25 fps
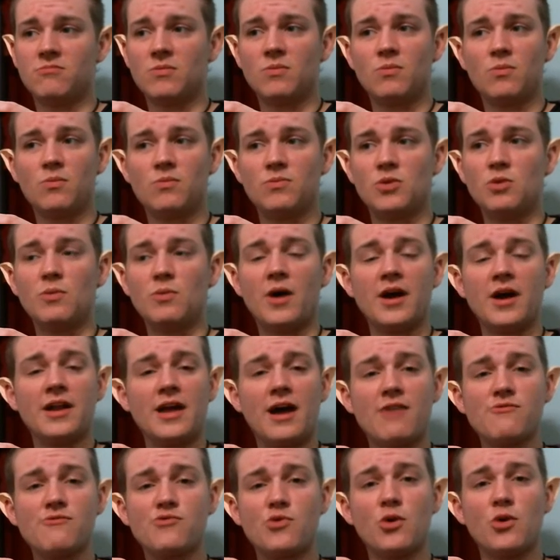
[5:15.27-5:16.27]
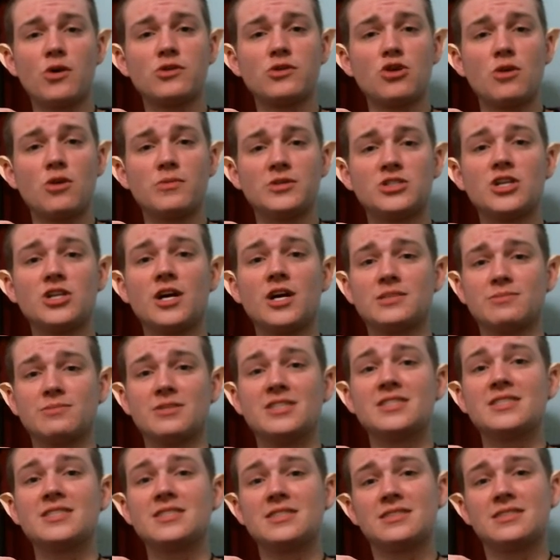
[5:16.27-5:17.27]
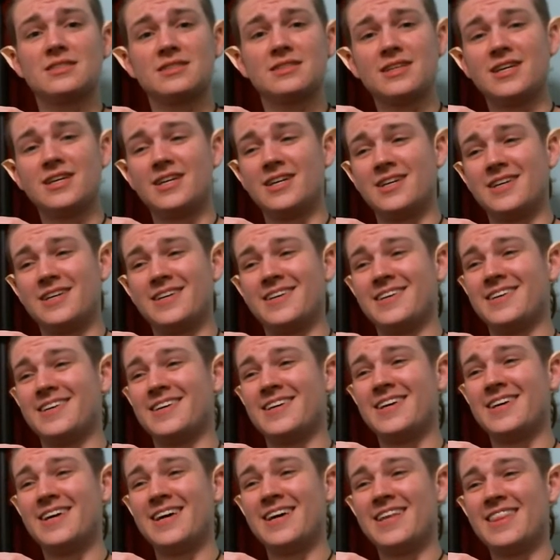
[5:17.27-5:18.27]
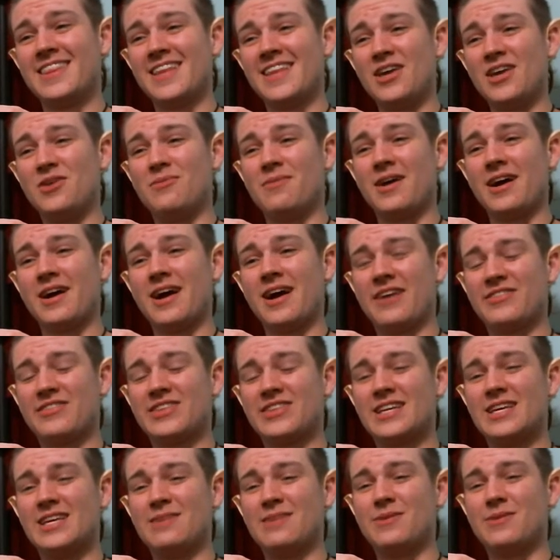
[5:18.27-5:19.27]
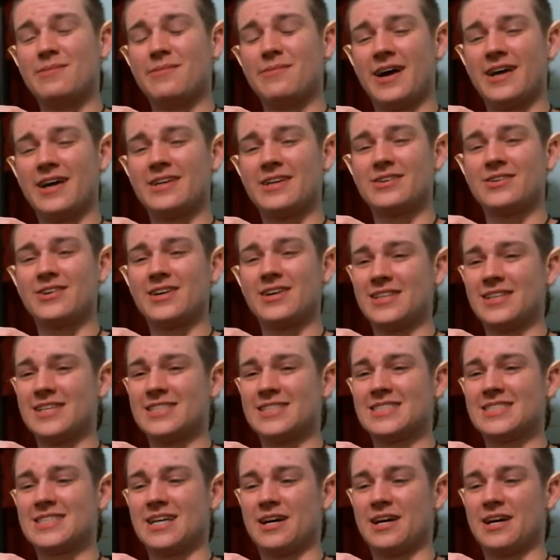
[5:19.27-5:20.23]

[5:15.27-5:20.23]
You might have wardrobe adjustments that you might have to keep in mind, or at least